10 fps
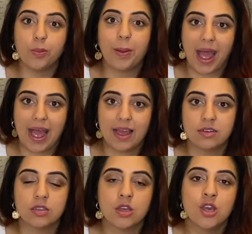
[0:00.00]

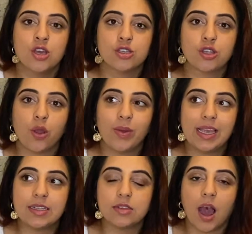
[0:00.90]
bad. So
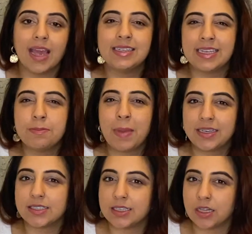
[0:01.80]
I did
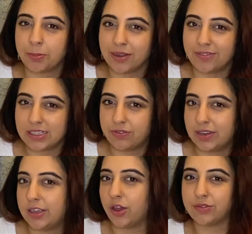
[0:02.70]
mention in the previous
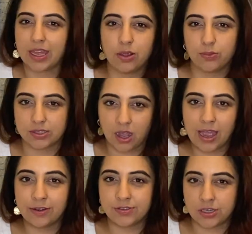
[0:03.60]
video that it was
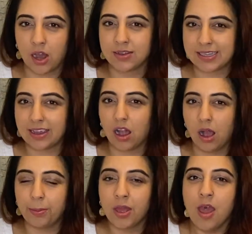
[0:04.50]
kind of starting
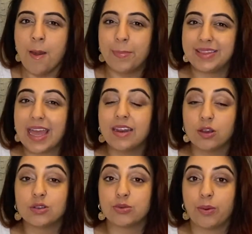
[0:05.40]
up, but then it
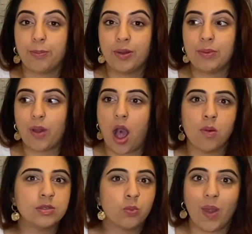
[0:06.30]
got to a point where I
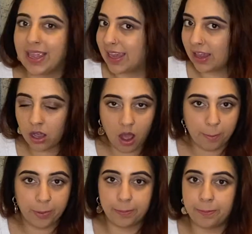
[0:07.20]
was waking
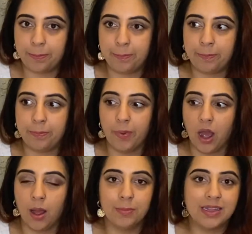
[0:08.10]
up
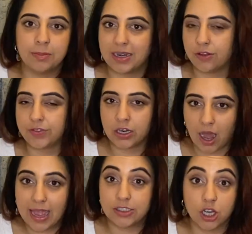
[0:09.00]
in the middle of the
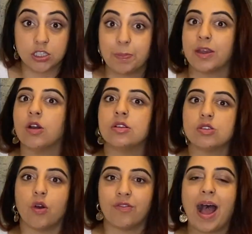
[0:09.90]
night just because
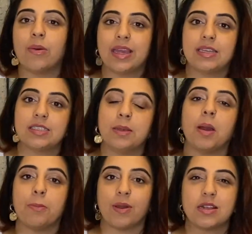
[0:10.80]
of how itchy my
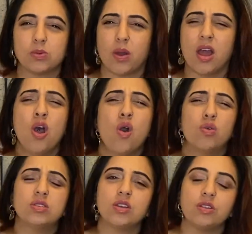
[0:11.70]
breasts were.
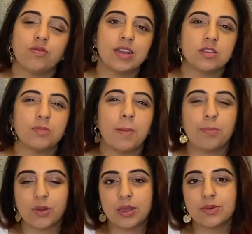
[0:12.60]
Also, the rest of my
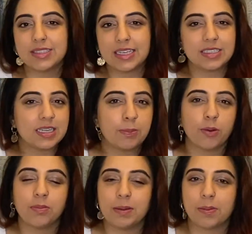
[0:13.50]
body was itchy,
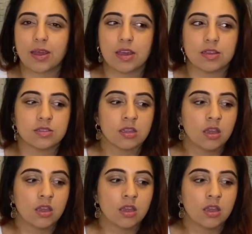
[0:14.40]
probably because,